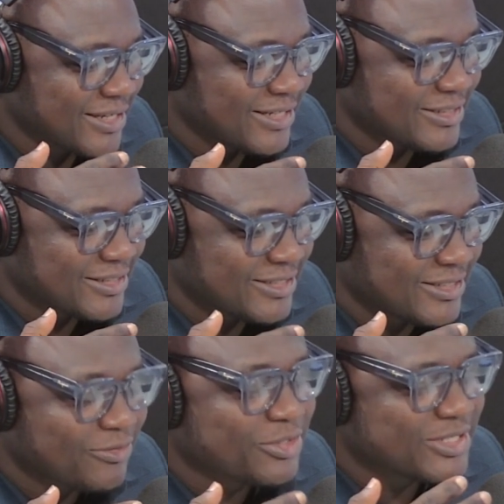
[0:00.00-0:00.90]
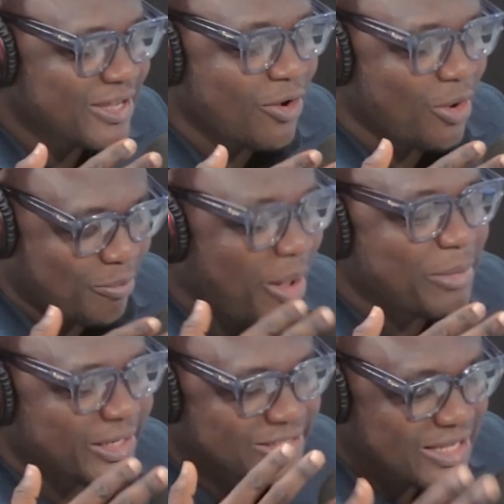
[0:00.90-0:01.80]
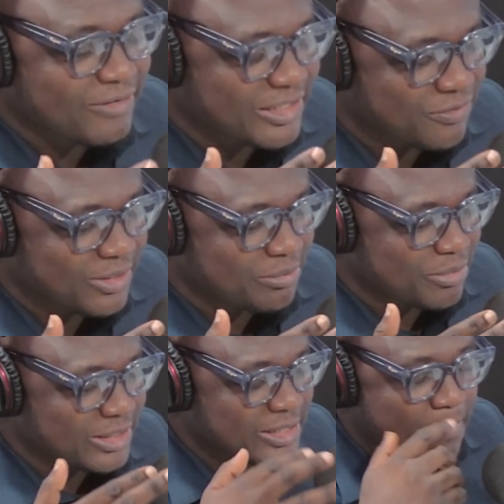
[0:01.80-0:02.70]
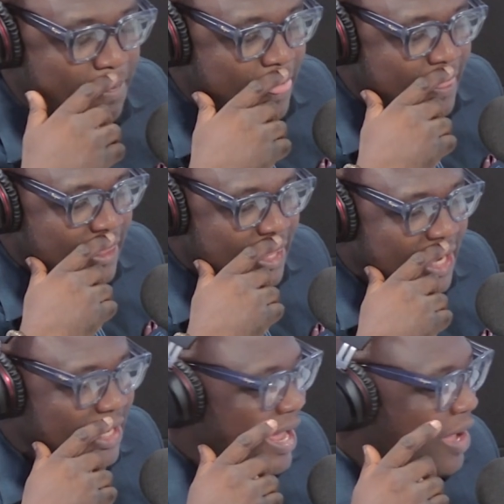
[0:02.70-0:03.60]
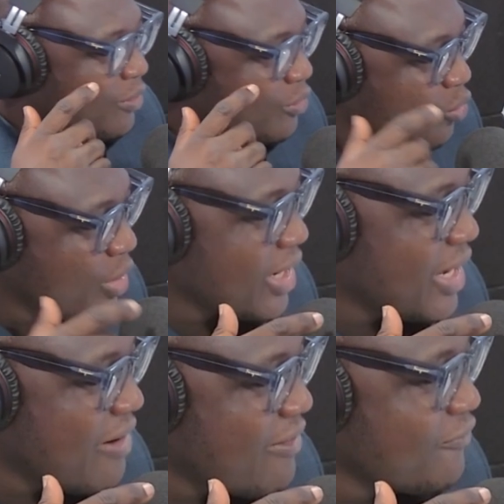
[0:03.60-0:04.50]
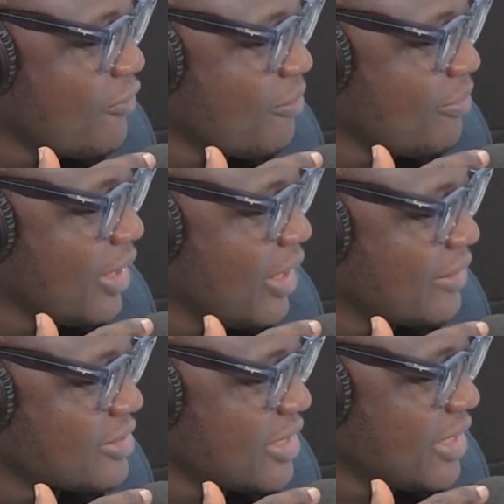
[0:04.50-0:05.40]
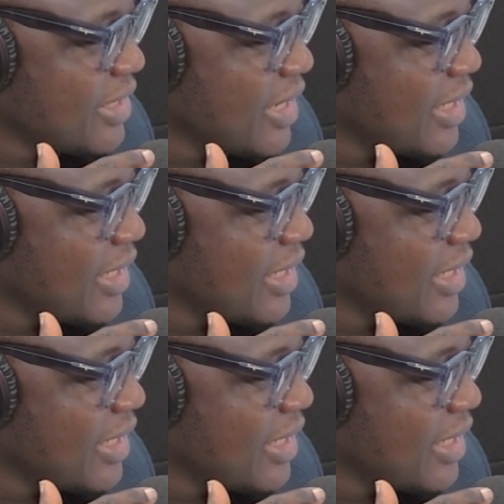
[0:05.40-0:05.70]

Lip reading: civil or public servants, for that matter. Now, we're hearing from the CDD